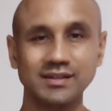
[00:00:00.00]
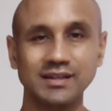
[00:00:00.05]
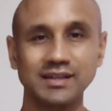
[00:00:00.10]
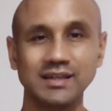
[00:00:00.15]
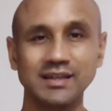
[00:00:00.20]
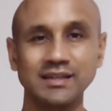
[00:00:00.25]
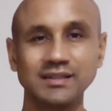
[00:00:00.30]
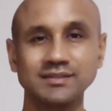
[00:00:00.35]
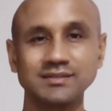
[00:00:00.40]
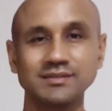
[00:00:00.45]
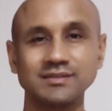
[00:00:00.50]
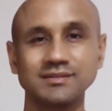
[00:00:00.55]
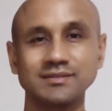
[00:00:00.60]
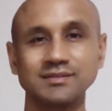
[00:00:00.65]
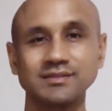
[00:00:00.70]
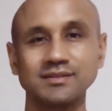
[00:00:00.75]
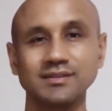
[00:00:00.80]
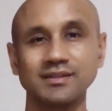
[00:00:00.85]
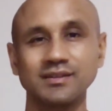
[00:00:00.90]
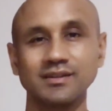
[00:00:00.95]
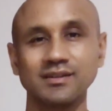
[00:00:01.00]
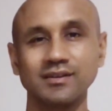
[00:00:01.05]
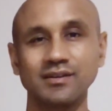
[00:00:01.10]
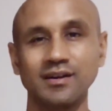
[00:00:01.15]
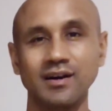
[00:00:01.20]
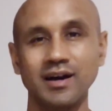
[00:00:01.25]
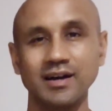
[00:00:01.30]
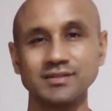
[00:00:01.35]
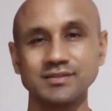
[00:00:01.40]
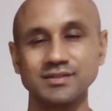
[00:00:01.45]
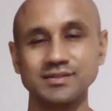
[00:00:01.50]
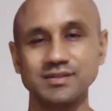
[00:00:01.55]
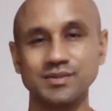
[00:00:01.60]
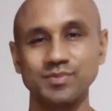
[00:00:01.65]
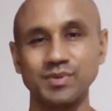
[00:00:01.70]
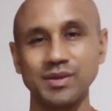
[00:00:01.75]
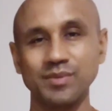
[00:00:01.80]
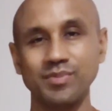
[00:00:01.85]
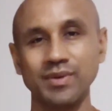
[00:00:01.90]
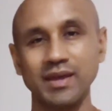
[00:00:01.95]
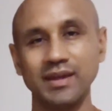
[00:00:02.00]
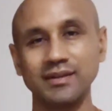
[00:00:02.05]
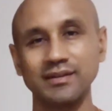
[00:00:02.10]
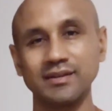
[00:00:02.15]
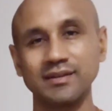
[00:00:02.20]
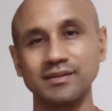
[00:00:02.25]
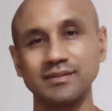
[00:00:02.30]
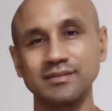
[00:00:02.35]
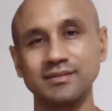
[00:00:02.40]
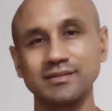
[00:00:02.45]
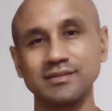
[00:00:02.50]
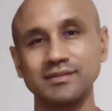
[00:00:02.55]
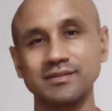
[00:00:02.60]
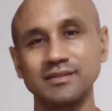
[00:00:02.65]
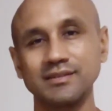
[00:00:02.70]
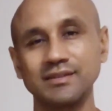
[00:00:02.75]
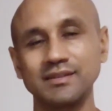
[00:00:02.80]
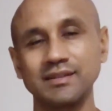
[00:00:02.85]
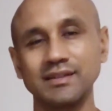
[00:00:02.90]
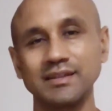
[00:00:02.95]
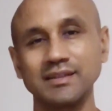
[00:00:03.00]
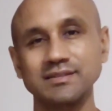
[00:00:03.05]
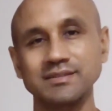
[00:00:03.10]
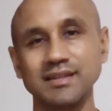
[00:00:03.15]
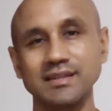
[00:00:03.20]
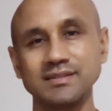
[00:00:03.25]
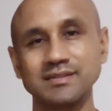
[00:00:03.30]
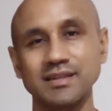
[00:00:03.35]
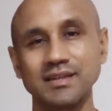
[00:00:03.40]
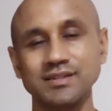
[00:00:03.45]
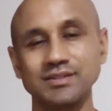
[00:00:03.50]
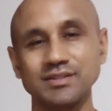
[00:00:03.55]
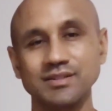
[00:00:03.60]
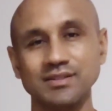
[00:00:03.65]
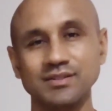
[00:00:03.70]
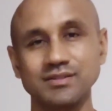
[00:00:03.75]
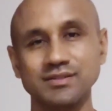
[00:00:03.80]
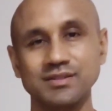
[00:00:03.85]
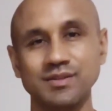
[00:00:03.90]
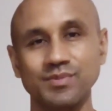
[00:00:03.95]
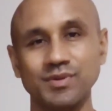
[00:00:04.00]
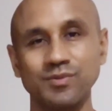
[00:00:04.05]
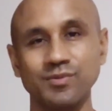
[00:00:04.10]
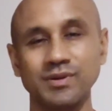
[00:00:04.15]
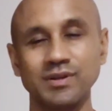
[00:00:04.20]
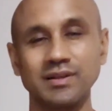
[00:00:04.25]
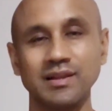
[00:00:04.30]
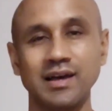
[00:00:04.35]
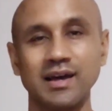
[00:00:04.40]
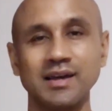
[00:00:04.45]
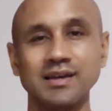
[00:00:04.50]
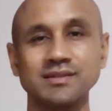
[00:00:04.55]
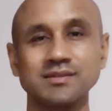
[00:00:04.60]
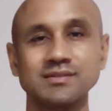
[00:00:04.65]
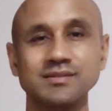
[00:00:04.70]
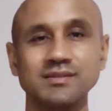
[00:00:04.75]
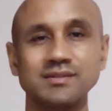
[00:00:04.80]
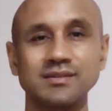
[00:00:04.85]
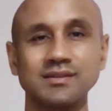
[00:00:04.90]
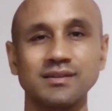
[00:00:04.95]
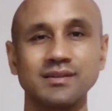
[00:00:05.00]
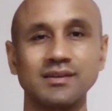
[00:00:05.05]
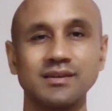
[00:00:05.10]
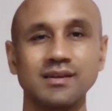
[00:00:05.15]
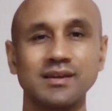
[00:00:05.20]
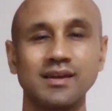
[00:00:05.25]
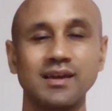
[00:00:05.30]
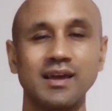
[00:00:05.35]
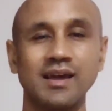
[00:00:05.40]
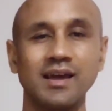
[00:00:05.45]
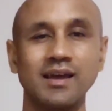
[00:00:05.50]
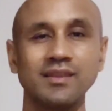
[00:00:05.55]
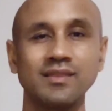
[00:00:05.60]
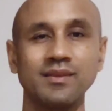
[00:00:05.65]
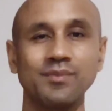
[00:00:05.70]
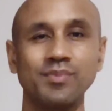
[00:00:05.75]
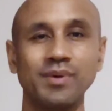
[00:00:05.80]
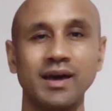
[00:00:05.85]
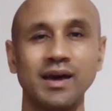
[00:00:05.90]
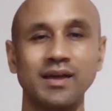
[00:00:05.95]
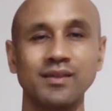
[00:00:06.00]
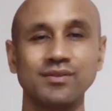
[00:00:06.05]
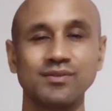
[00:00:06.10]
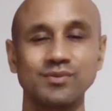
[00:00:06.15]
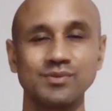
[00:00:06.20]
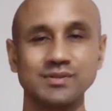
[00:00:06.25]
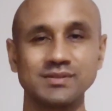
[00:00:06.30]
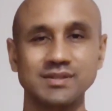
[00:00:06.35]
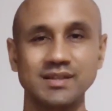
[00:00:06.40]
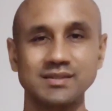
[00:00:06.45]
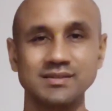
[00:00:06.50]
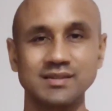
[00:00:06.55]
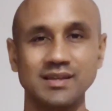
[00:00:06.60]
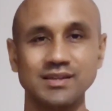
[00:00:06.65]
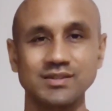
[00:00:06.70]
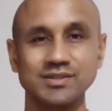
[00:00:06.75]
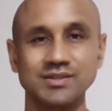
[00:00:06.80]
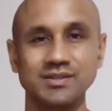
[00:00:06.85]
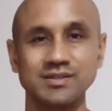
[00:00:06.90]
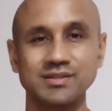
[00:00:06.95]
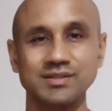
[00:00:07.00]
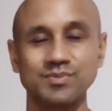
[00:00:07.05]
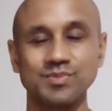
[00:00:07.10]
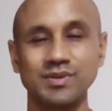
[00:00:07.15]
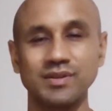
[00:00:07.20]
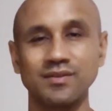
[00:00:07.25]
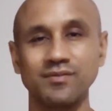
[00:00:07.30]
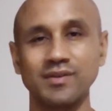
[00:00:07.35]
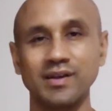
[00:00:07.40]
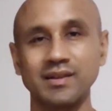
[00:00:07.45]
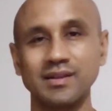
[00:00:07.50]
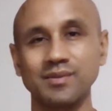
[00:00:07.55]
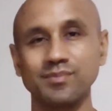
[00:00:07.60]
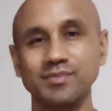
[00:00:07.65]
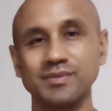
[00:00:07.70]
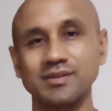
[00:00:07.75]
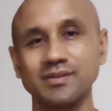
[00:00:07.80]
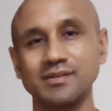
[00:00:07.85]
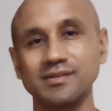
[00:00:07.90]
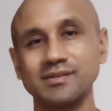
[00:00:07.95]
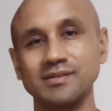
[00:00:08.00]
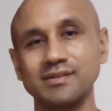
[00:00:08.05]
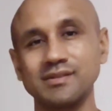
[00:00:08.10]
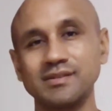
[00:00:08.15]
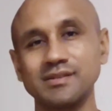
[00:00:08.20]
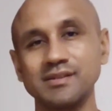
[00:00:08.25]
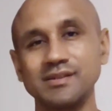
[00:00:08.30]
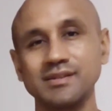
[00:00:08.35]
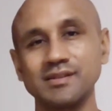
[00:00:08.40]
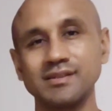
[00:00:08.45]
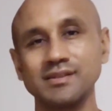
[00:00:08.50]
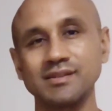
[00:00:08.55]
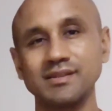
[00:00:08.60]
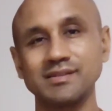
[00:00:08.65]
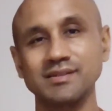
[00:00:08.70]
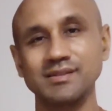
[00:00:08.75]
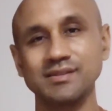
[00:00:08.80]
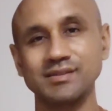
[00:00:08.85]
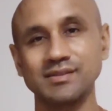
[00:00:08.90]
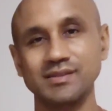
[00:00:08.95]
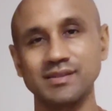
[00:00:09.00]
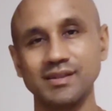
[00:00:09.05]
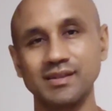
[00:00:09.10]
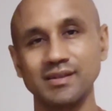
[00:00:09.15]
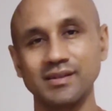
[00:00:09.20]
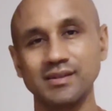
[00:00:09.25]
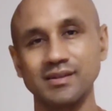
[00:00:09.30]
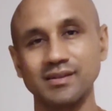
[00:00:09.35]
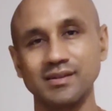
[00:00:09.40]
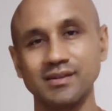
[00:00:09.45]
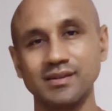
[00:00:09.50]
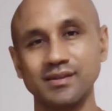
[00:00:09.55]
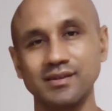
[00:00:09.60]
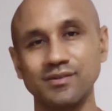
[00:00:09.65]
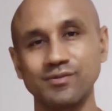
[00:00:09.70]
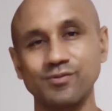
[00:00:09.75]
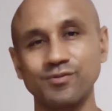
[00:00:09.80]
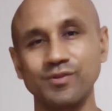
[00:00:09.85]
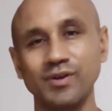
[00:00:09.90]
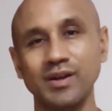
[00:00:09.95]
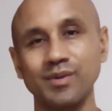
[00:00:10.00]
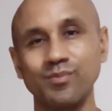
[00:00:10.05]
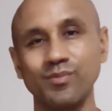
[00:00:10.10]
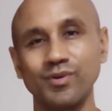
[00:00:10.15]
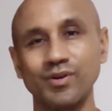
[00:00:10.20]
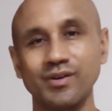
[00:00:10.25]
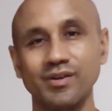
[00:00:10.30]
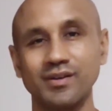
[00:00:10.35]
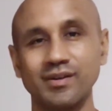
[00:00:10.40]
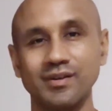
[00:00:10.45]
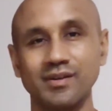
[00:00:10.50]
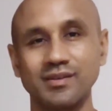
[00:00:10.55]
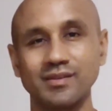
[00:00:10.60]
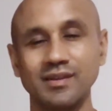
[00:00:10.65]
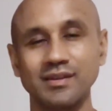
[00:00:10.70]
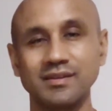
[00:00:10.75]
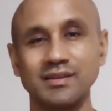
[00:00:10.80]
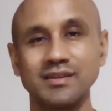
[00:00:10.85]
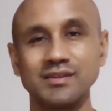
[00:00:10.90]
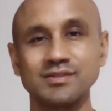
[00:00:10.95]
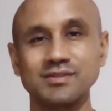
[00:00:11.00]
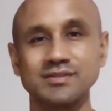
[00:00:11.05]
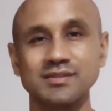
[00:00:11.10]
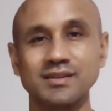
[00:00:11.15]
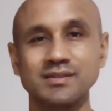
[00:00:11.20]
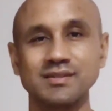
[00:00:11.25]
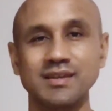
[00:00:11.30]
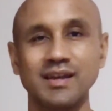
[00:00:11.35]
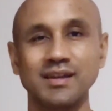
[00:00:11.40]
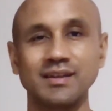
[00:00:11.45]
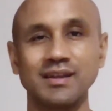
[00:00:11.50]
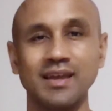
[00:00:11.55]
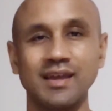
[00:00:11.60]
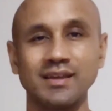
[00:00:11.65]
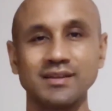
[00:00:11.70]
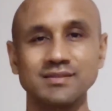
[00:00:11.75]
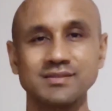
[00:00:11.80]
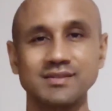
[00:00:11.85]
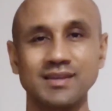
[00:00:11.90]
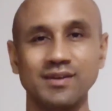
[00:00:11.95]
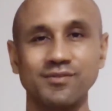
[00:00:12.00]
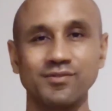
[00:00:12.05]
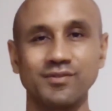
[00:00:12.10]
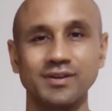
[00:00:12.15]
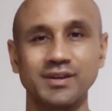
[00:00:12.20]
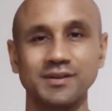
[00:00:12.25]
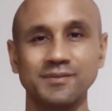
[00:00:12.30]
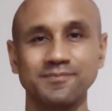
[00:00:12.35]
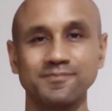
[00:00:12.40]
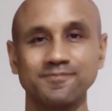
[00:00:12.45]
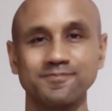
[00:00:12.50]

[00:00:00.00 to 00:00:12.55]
its cause is to be abandoned, its cessation is to be realized, and the path to its cessation is to be developed. This is the framework that teaches us how to end suffering.